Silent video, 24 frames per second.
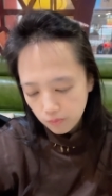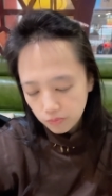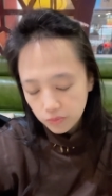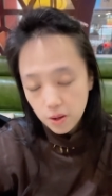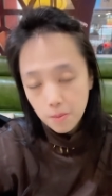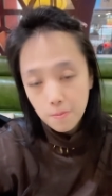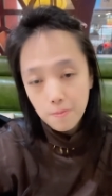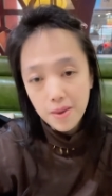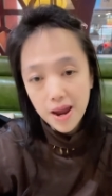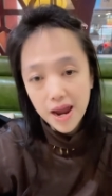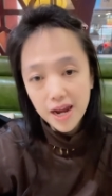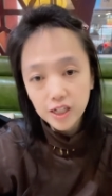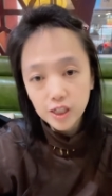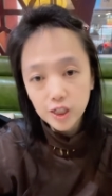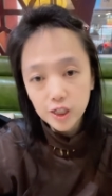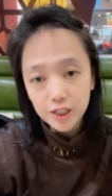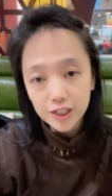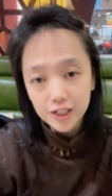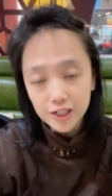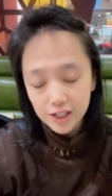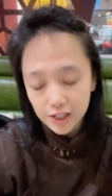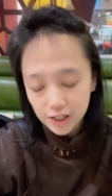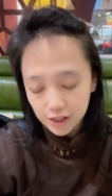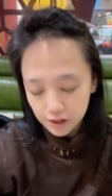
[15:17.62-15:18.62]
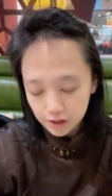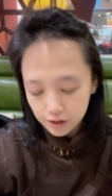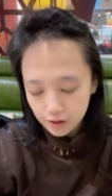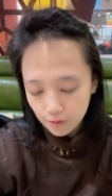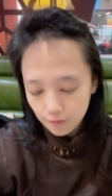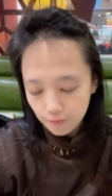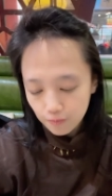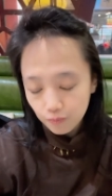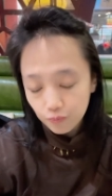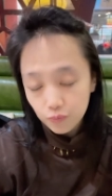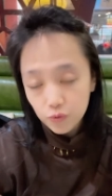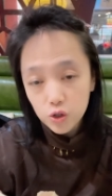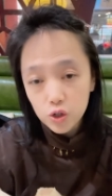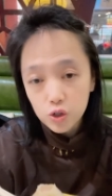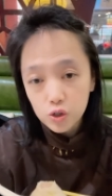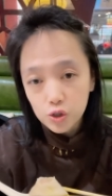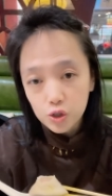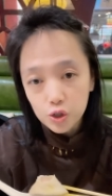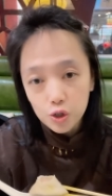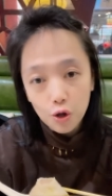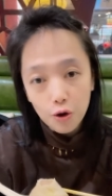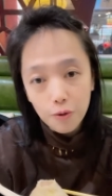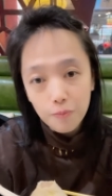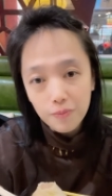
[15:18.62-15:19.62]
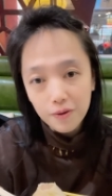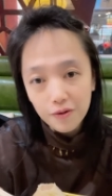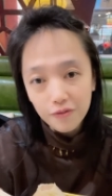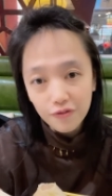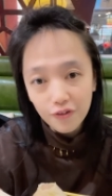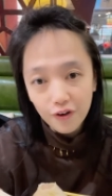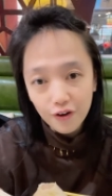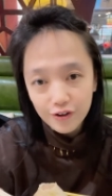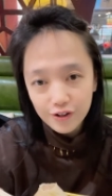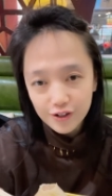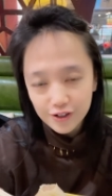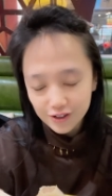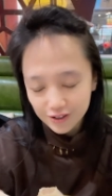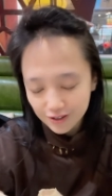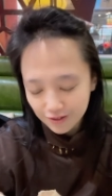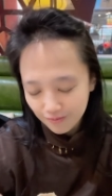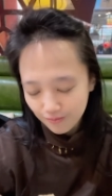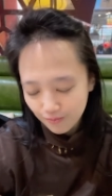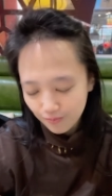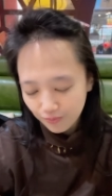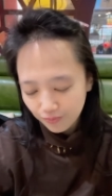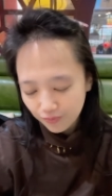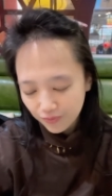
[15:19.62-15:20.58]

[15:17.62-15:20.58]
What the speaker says: the magic is to slurp it first,